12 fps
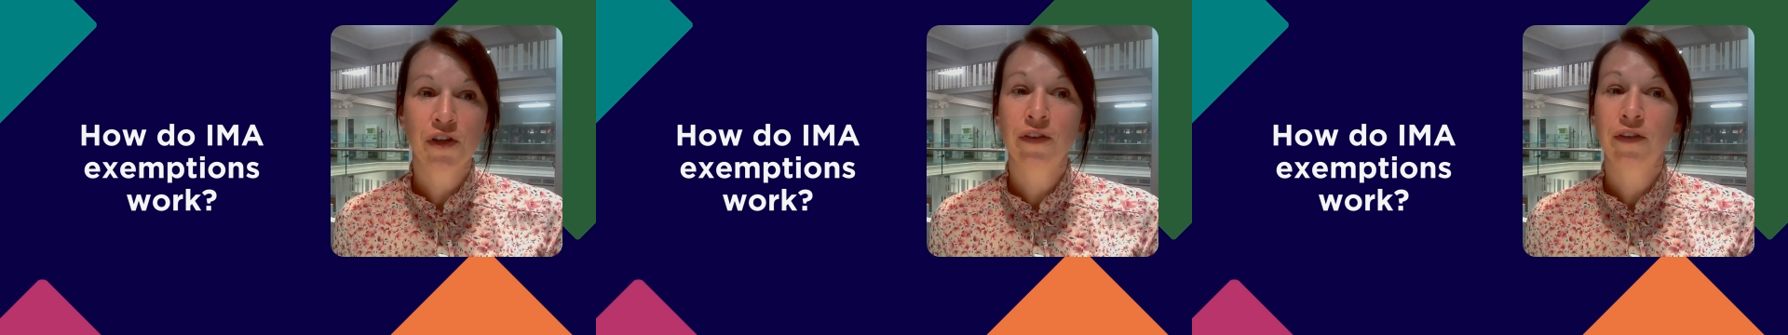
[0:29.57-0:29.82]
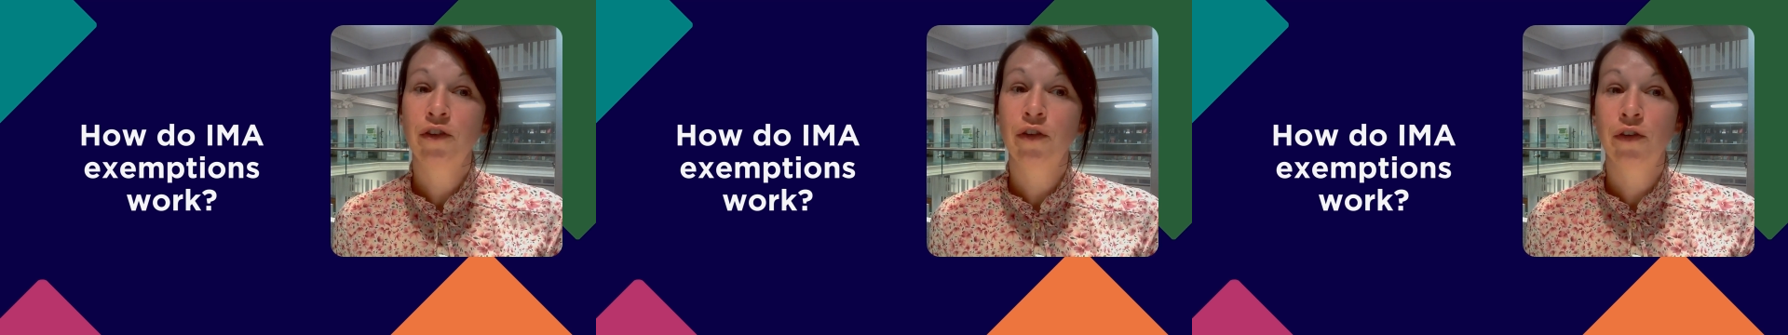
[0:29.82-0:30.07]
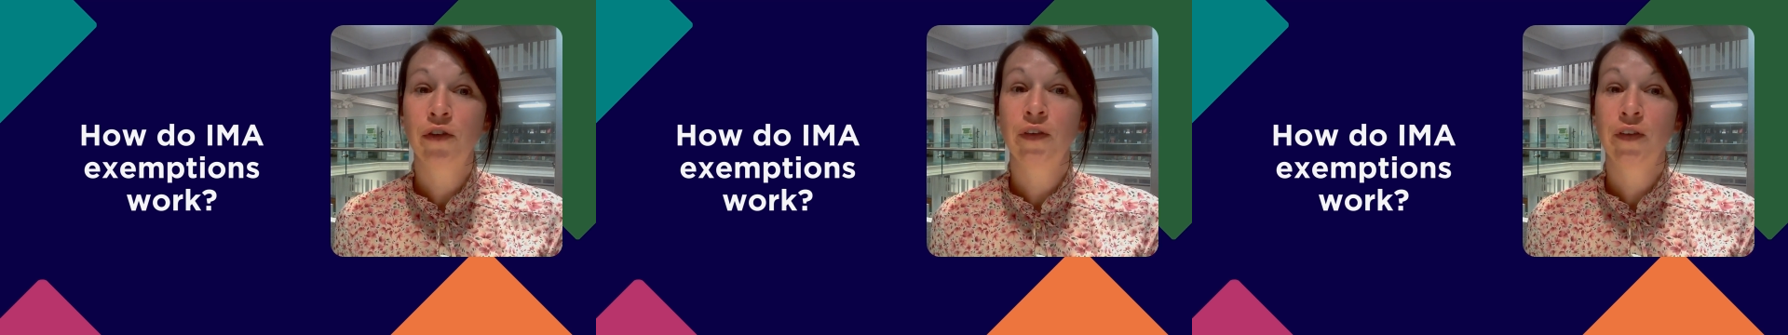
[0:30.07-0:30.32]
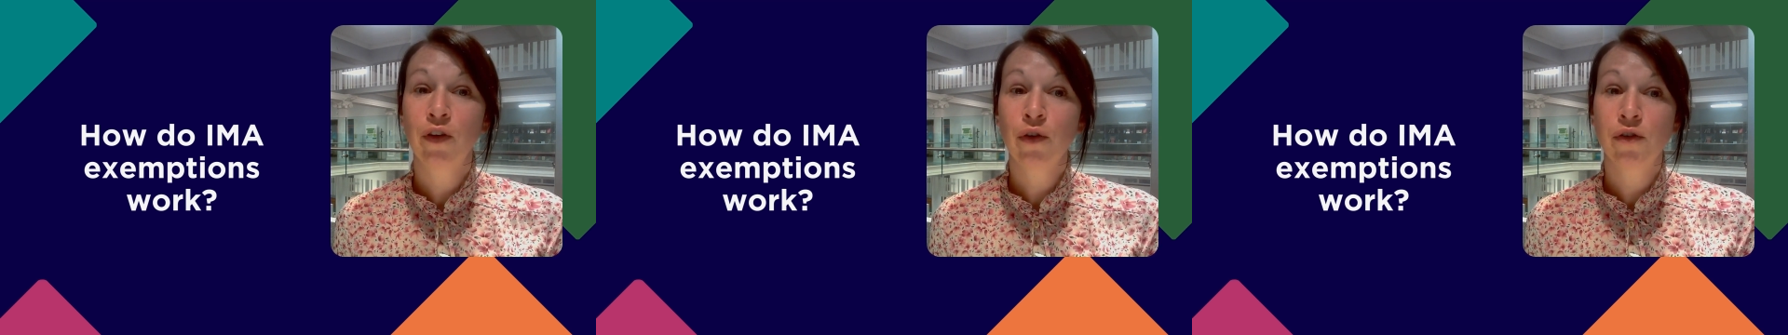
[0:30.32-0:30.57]

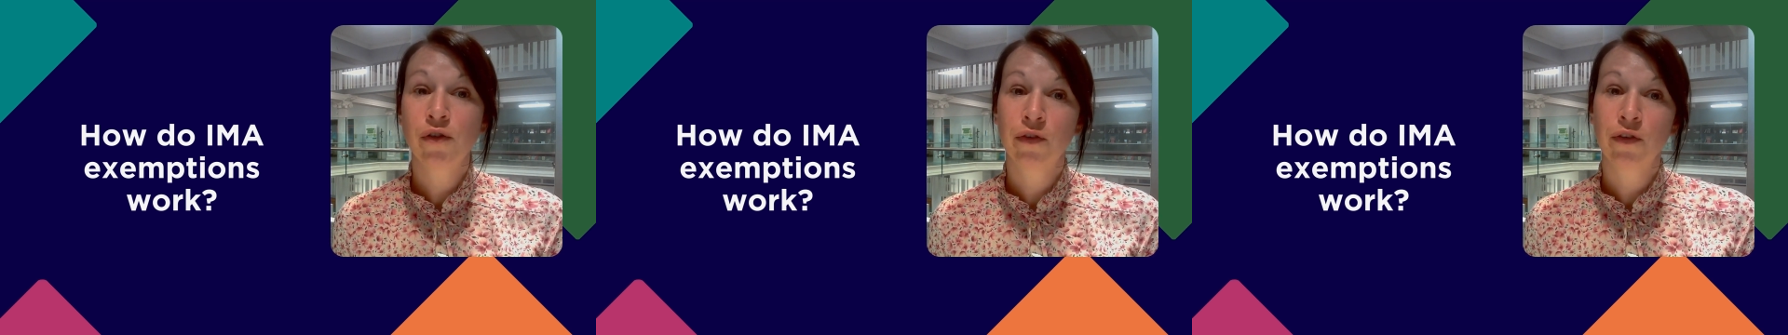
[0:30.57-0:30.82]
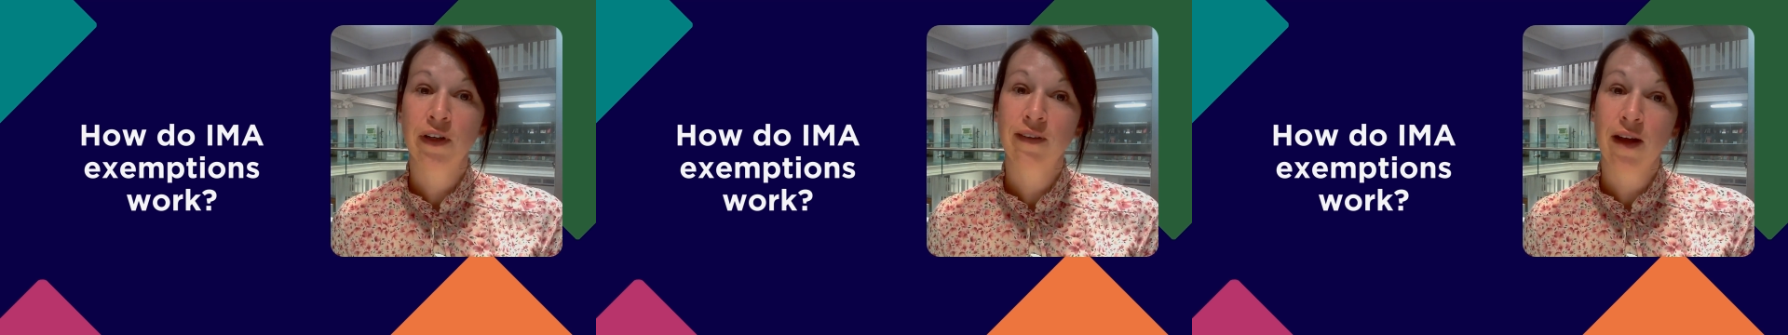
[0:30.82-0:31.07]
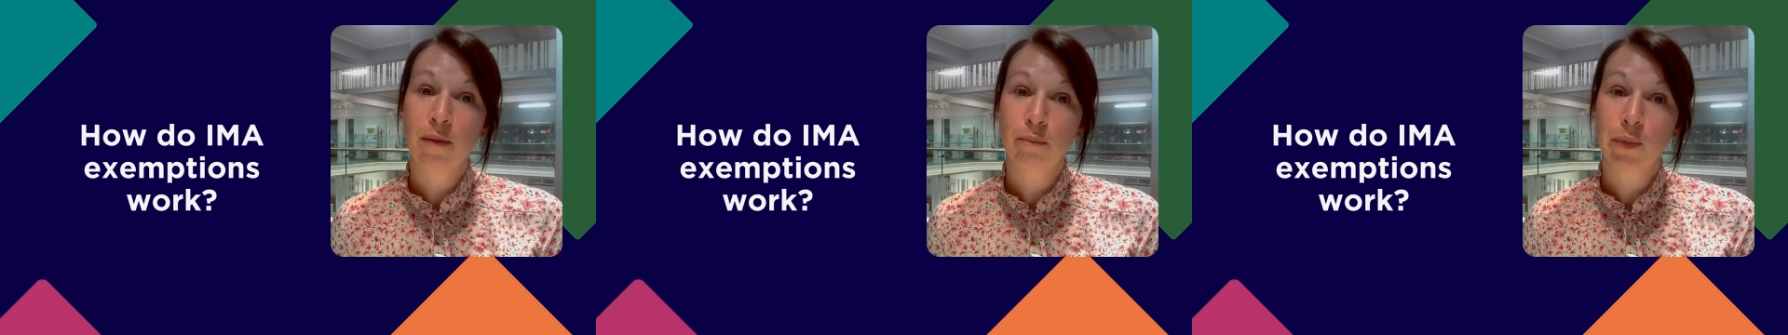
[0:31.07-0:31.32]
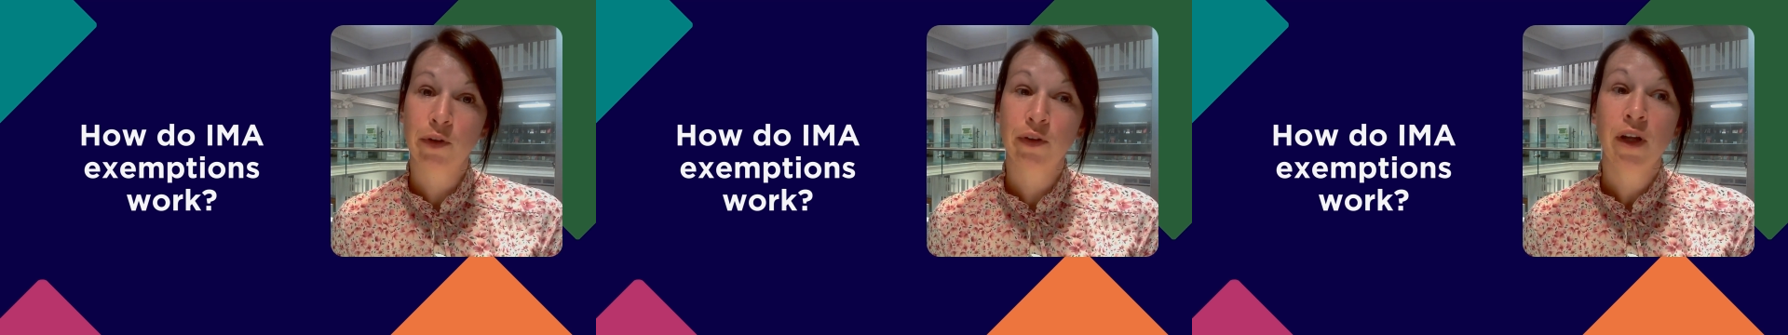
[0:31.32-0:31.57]
institutions could, for
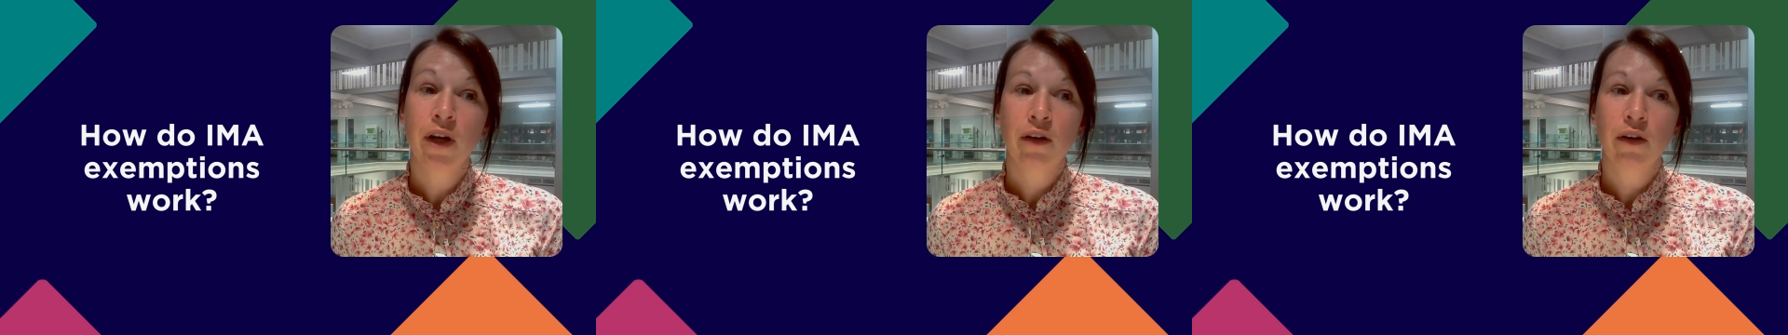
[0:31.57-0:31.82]
example,